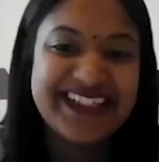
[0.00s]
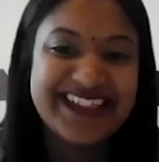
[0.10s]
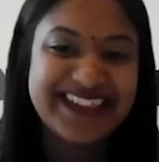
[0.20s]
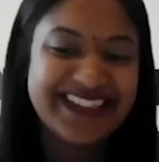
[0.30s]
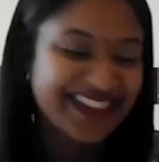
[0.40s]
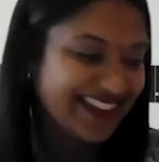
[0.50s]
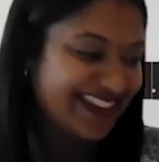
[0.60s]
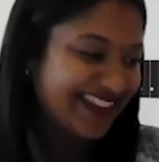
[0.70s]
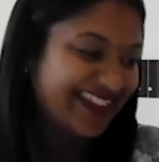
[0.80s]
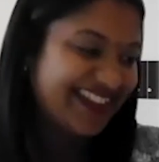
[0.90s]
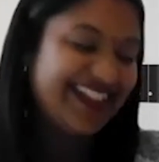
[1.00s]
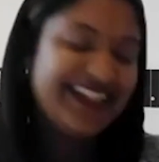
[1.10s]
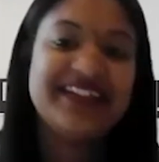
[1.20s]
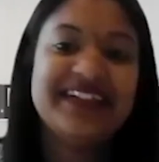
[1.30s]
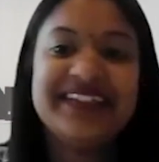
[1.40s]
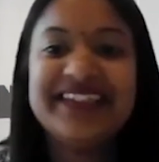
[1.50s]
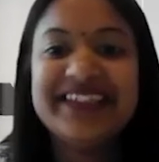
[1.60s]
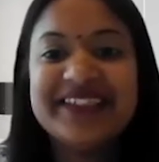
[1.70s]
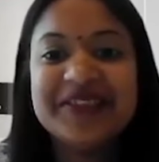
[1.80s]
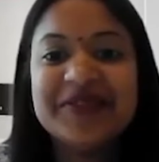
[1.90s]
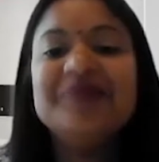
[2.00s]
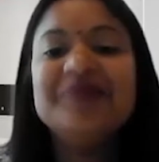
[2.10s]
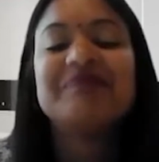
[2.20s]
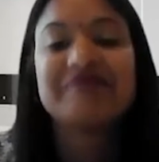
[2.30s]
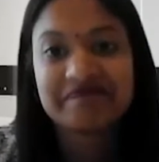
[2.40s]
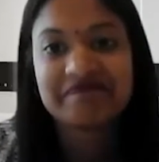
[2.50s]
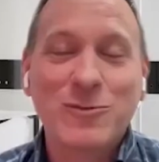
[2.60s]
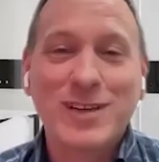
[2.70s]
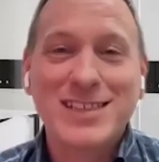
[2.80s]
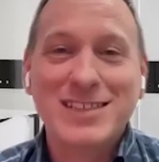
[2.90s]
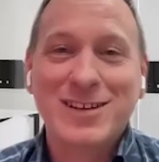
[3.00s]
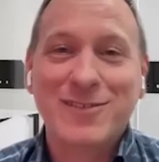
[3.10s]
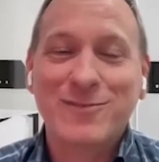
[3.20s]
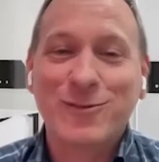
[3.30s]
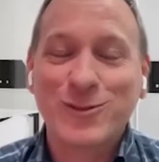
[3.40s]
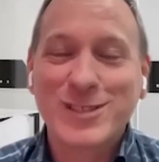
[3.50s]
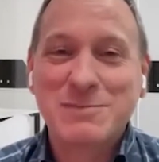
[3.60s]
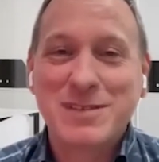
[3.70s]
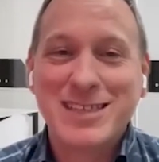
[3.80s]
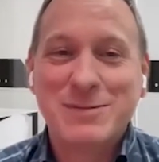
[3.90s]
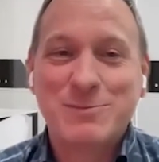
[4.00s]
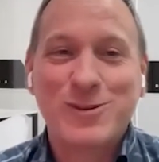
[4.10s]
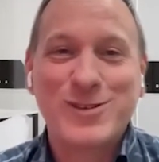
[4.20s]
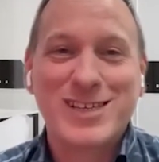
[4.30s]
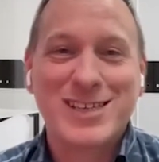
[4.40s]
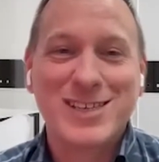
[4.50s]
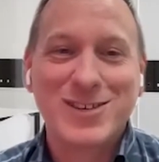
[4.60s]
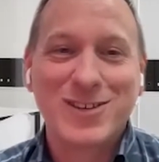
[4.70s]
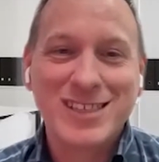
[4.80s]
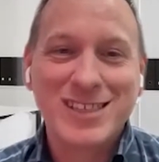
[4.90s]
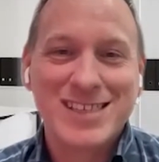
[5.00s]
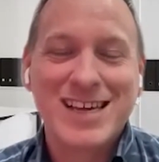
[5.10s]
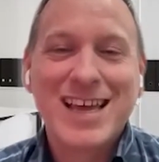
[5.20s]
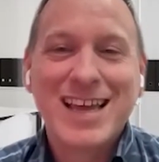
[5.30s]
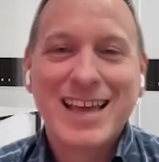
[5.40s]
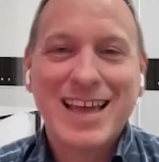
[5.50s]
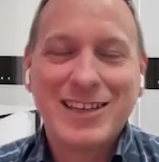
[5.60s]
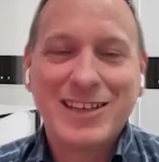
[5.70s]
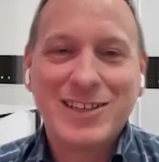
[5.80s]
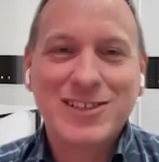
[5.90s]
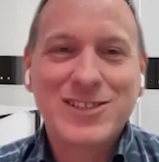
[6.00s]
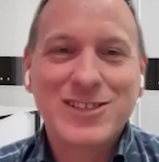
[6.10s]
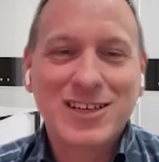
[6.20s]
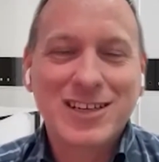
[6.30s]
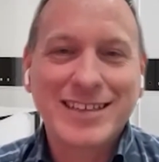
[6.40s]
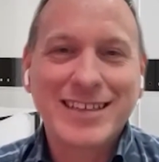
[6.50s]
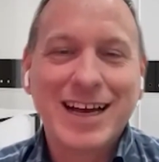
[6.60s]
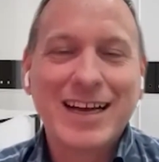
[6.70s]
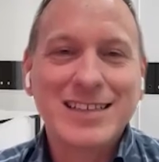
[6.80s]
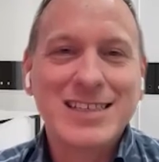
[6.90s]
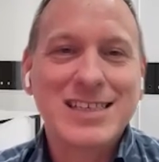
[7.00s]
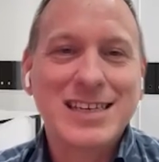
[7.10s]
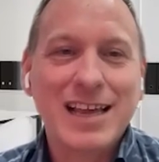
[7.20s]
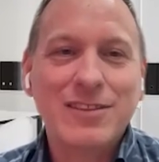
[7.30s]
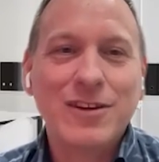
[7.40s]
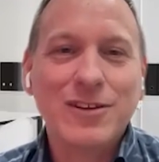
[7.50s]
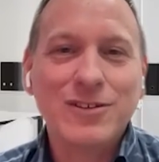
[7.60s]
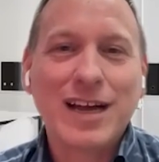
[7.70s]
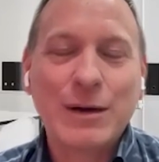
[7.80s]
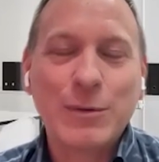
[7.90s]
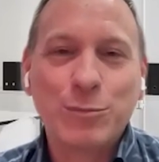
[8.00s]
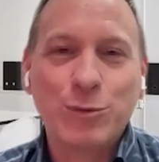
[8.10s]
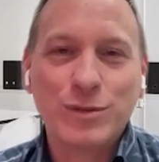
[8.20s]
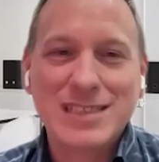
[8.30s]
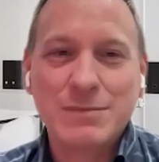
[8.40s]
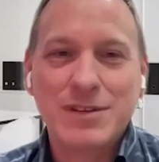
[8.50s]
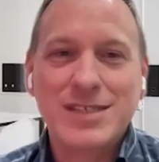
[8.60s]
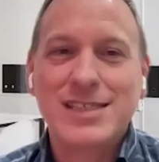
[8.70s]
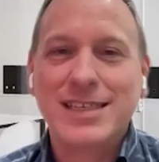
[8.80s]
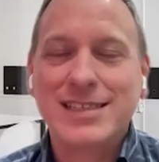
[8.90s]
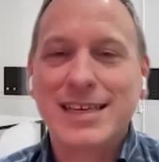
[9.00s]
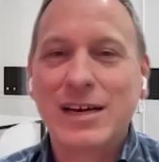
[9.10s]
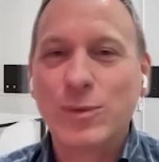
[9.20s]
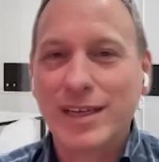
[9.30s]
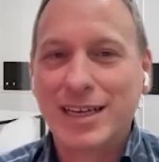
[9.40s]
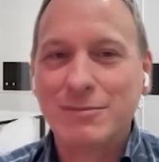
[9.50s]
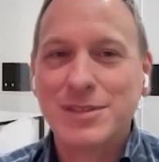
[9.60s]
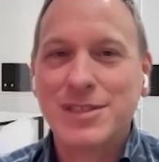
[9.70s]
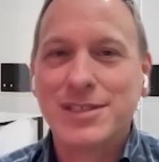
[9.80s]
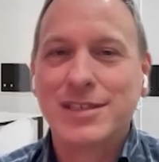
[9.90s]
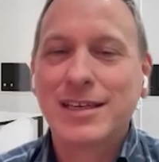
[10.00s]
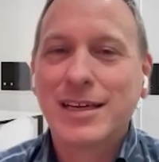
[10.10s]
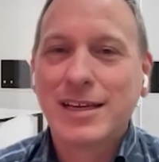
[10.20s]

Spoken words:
it's blame the auditors. They're the ones that enforce some of these processes on us. And you can certainly understand, though, how important some of those things are when it comes to